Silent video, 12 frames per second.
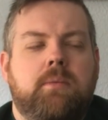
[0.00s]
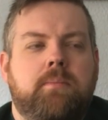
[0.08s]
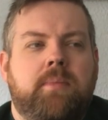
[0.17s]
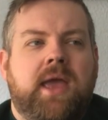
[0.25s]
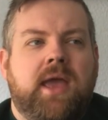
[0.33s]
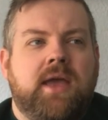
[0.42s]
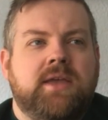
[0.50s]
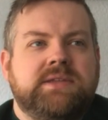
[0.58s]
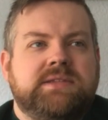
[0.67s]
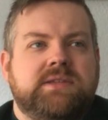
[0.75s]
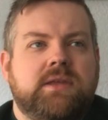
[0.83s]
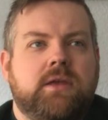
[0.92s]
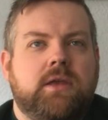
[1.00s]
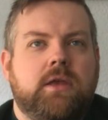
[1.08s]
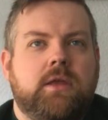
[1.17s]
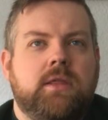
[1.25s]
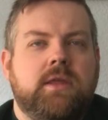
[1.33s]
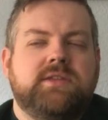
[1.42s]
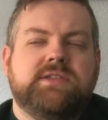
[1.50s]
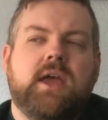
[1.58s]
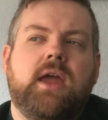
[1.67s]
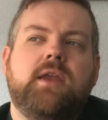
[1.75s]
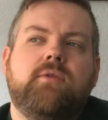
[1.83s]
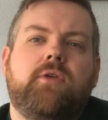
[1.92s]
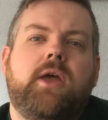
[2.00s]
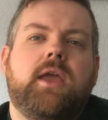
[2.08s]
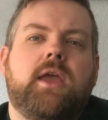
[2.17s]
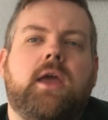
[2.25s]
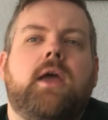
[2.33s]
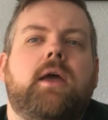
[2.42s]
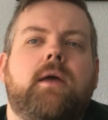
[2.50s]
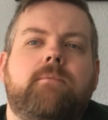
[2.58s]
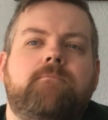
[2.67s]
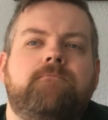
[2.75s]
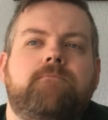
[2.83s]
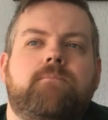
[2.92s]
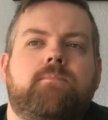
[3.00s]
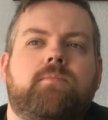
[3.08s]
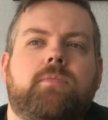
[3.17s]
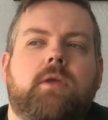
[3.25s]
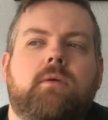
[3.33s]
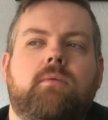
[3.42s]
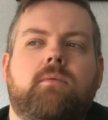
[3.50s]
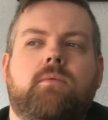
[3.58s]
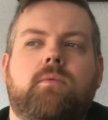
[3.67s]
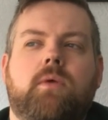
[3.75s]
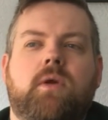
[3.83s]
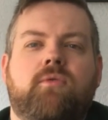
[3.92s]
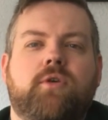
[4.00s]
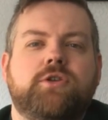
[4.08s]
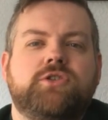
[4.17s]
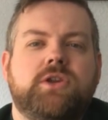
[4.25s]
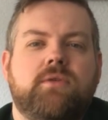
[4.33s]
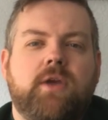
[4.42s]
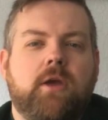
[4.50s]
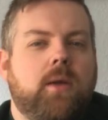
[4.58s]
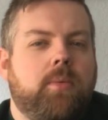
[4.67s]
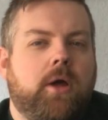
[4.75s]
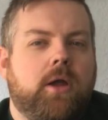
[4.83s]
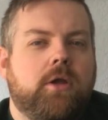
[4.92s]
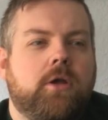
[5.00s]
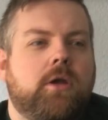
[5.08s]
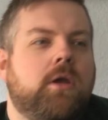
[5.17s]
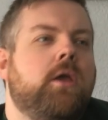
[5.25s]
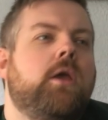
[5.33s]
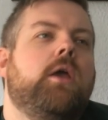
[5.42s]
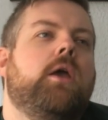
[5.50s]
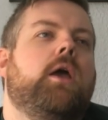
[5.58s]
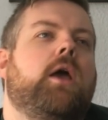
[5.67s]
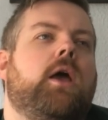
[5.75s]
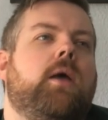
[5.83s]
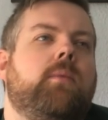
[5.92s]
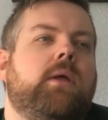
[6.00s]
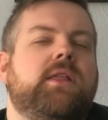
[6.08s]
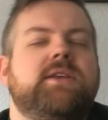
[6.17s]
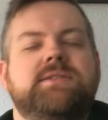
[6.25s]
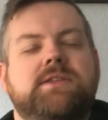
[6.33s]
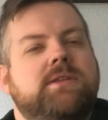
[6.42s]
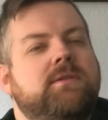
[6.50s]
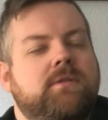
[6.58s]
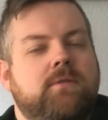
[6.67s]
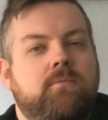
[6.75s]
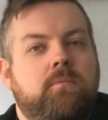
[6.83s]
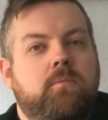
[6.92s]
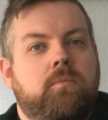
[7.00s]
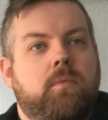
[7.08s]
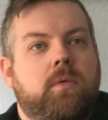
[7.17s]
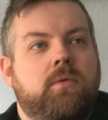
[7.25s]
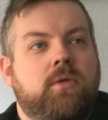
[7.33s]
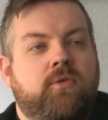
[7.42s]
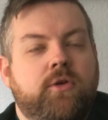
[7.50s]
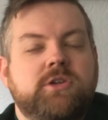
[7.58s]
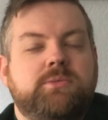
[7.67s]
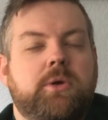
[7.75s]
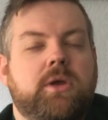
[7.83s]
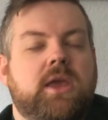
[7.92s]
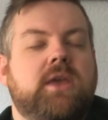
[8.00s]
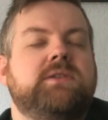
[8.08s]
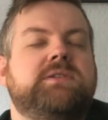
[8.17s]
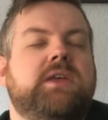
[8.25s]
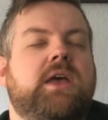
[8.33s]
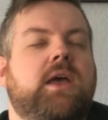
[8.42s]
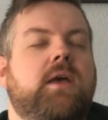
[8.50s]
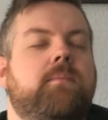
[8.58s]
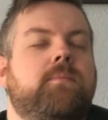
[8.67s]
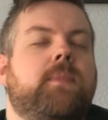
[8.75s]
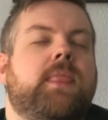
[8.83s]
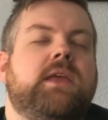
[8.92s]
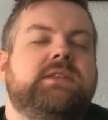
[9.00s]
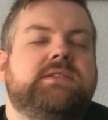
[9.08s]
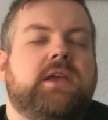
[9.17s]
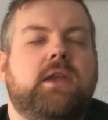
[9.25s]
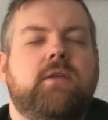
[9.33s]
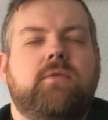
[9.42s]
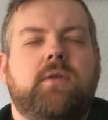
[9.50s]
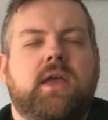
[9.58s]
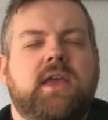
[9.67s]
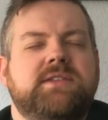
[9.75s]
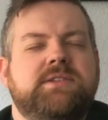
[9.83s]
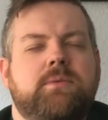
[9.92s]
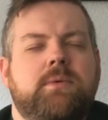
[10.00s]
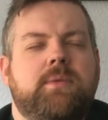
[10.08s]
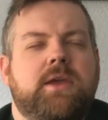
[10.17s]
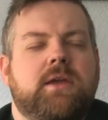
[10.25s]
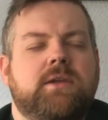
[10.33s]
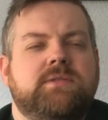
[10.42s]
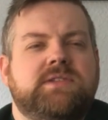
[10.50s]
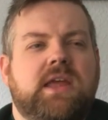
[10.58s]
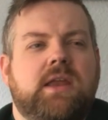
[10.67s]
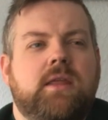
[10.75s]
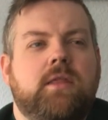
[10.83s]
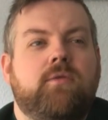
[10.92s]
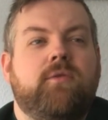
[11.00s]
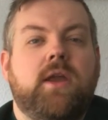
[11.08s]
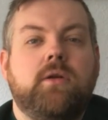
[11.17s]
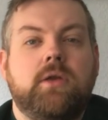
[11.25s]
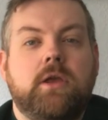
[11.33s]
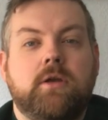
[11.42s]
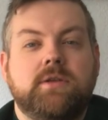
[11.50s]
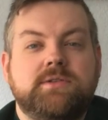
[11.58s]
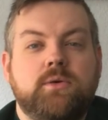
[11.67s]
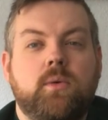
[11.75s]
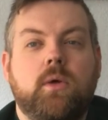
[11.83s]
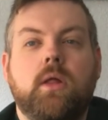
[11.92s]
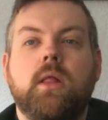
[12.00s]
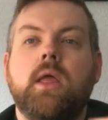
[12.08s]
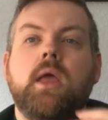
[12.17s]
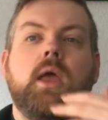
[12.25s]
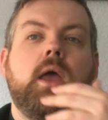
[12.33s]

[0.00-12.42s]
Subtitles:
Baz, it's kind of like a version of Harry Potter. At least the first book is. It's kind of, I guess it would be kind of set in their final year at school,